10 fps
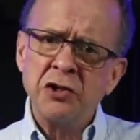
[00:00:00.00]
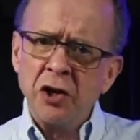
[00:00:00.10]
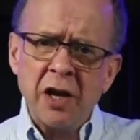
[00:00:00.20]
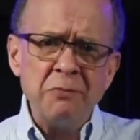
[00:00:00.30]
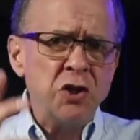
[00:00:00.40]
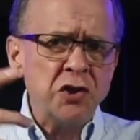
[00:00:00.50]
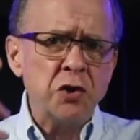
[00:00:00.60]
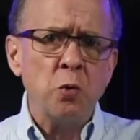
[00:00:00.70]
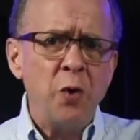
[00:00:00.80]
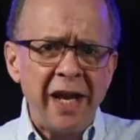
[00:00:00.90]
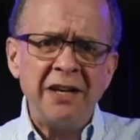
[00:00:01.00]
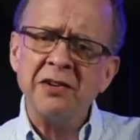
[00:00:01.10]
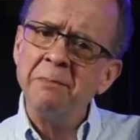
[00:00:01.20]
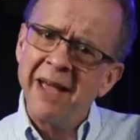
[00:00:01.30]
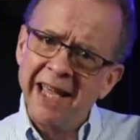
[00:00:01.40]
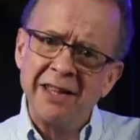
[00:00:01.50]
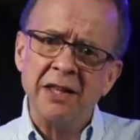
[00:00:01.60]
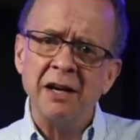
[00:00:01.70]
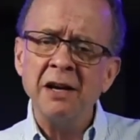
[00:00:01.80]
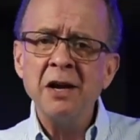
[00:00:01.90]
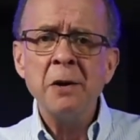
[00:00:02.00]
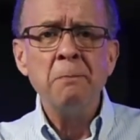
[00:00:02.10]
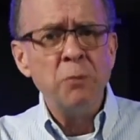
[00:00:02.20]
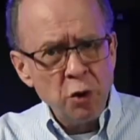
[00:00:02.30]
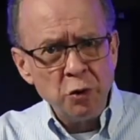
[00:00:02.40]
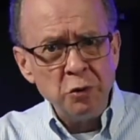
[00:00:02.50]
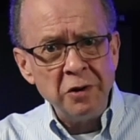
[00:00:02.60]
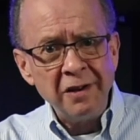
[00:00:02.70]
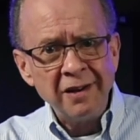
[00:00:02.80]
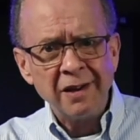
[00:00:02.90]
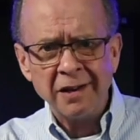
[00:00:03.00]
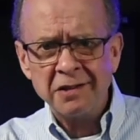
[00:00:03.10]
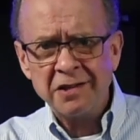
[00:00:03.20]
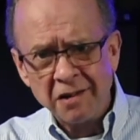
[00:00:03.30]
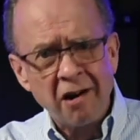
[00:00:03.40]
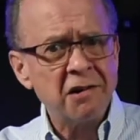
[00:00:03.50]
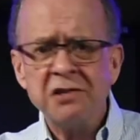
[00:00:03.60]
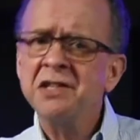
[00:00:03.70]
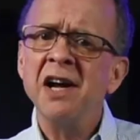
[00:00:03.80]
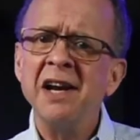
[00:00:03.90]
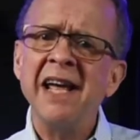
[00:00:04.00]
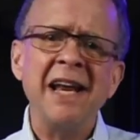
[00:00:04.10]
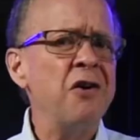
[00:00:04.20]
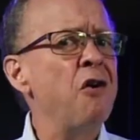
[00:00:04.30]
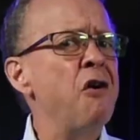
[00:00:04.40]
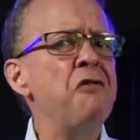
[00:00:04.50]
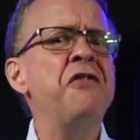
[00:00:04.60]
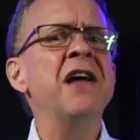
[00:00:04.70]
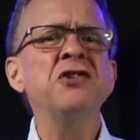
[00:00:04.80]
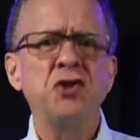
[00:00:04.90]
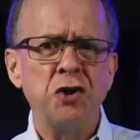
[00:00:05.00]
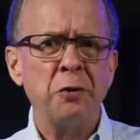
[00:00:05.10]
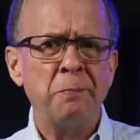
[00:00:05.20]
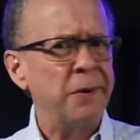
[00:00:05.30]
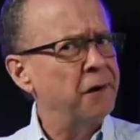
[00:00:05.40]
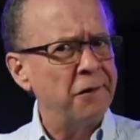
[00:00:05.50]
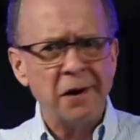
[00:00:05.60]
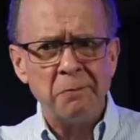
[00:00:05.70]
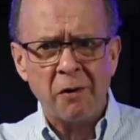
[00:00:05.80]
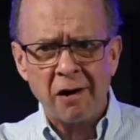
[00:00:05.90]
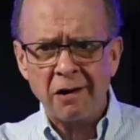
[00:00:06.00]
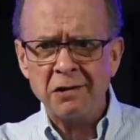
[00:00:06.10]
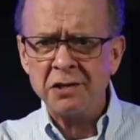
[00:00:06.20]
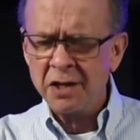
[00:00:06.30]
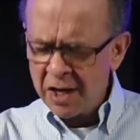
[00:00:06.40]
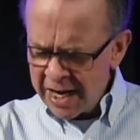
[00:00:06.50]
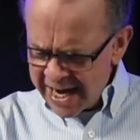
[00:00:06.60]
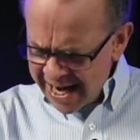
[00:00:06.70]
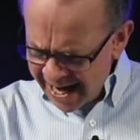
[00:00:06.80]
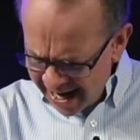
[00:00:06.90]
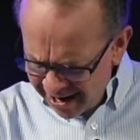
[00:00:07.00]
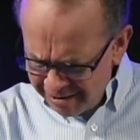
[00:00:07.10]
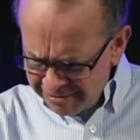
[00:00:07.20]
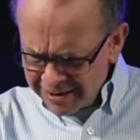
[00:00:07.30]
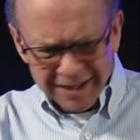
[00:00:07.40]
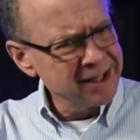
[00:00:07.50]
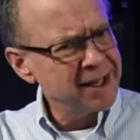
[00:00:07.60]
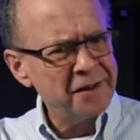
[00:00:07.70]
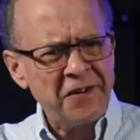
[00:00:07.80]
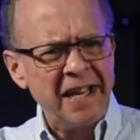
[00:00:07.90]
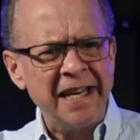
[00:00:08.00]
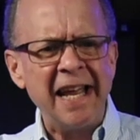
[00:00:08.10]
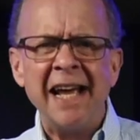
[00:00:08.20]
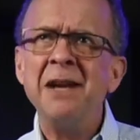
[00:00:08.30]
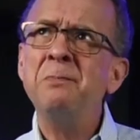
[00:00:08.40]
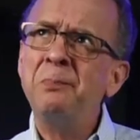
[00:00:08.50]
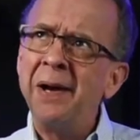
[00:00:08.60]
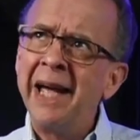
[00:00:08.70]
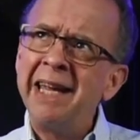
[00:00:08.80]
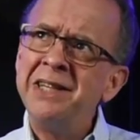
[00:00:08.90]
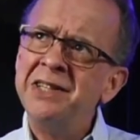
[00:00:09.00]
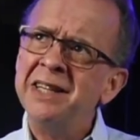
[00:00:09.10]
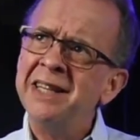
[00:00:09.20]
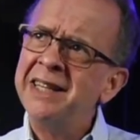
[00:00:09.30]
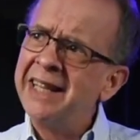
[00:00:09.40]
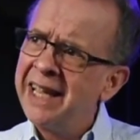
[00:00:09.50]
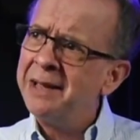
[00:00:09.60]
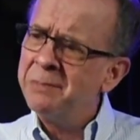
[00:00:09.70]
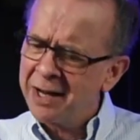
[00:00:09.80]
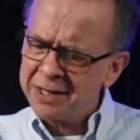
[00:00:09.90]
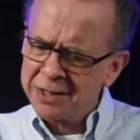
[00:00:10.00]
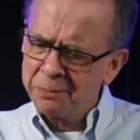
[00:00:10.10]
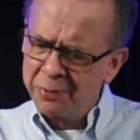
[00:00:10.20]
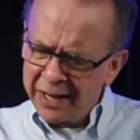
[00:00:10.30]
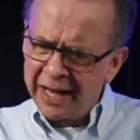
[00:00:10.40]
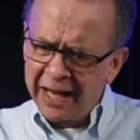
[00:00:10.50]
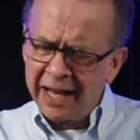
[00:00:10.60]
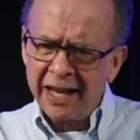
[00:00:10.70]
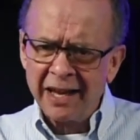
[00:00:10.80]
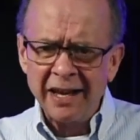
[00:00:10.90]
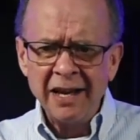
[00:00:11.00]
Took him just a week to make the moon and stars, sun and earth and Jupiter and Mars. How loving and patient he must be.